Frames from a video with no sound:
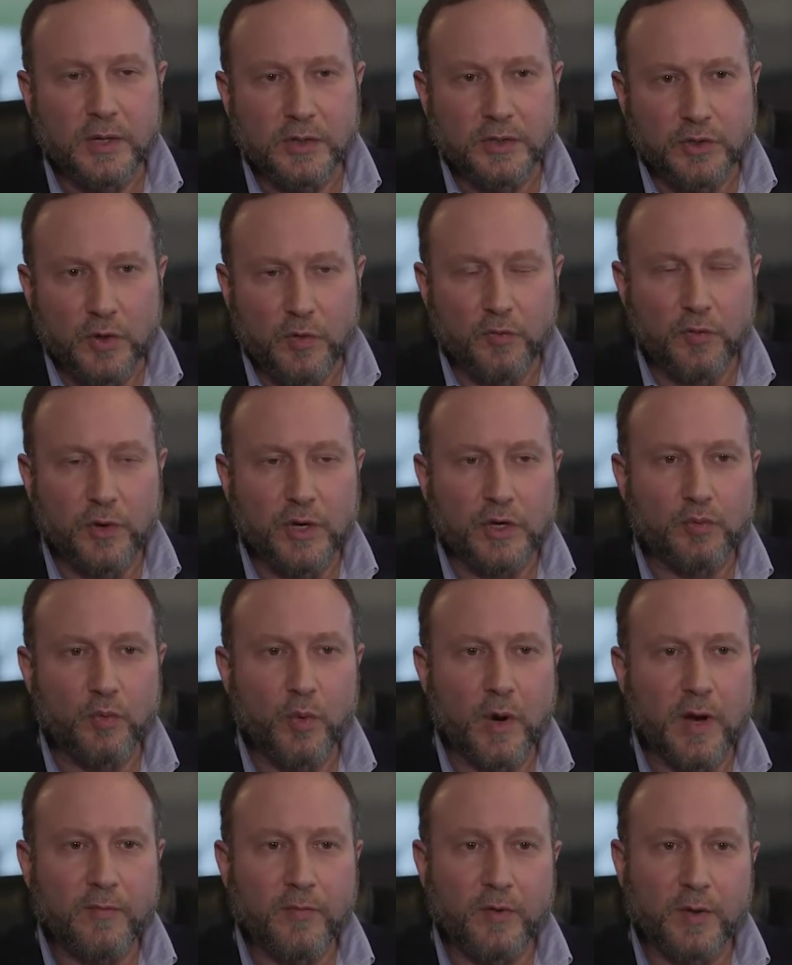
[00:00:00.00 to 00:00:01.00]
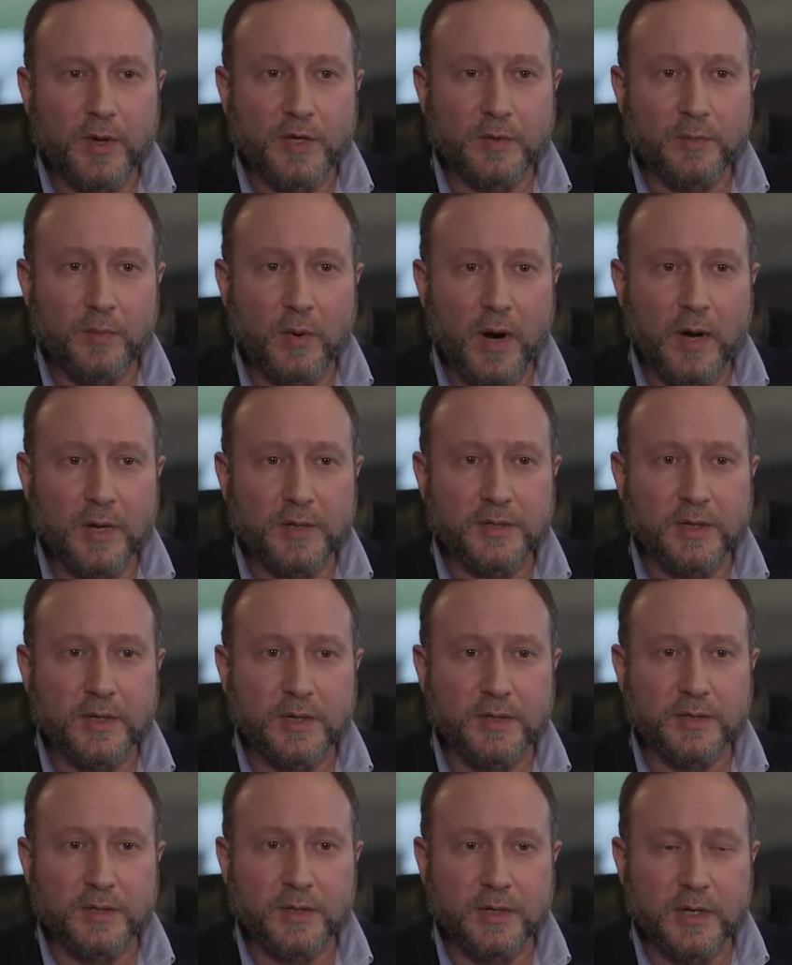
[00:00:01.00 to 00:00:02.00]
So for each wafer that's
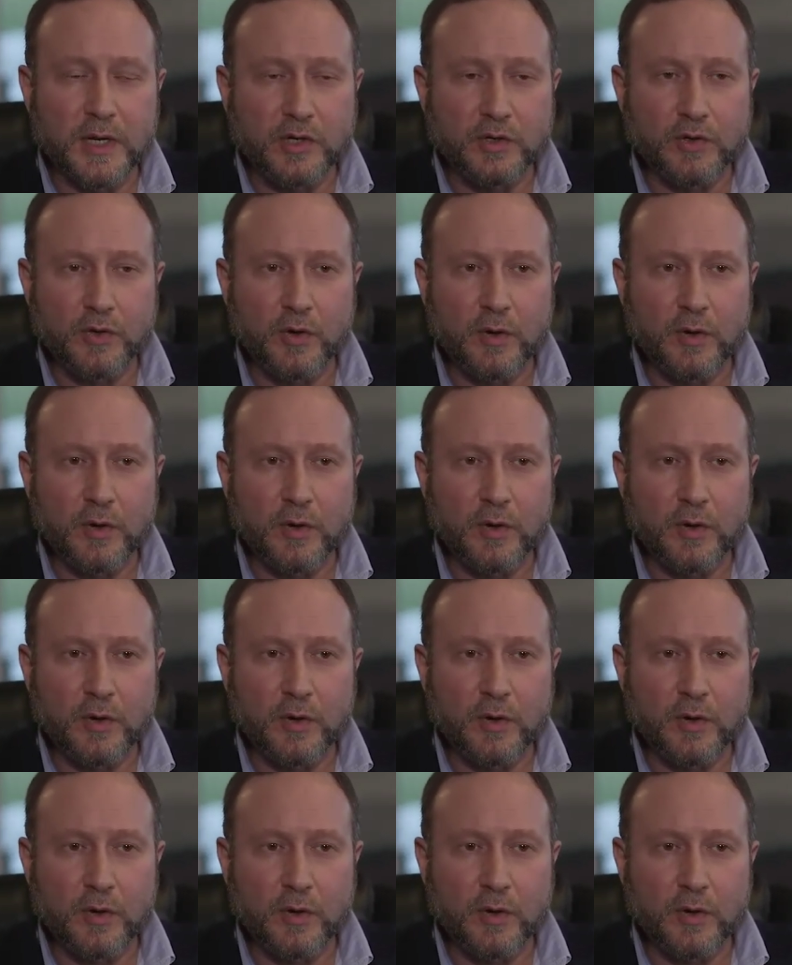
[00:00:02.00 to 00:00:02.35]
processed, each